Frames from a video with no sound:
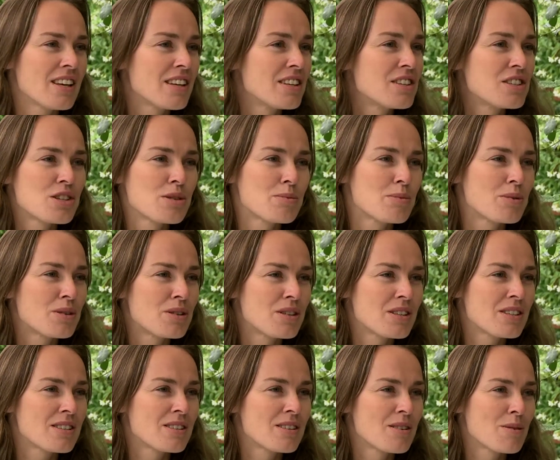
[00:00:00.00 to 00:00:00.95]
other
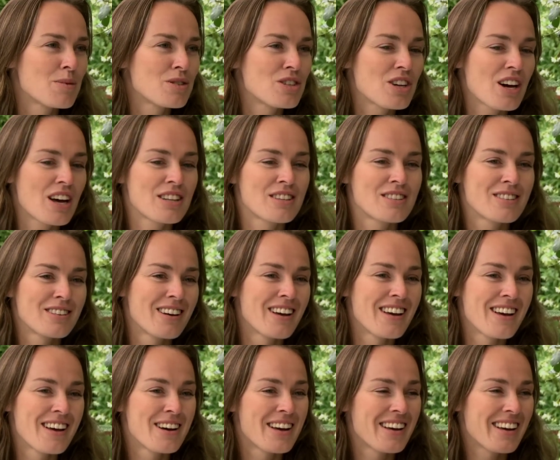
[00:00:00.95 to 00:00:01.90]
sports, which had
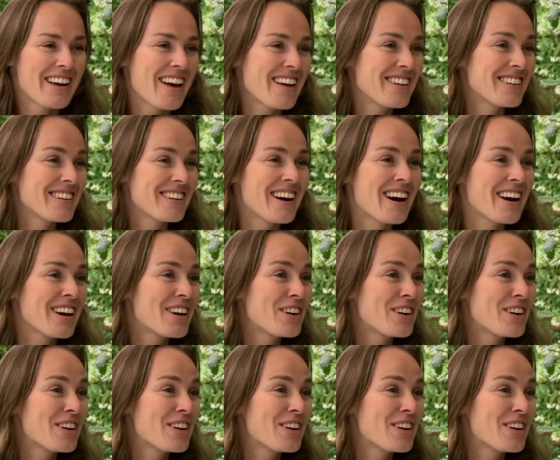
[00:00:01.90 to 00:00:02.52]
hand and eye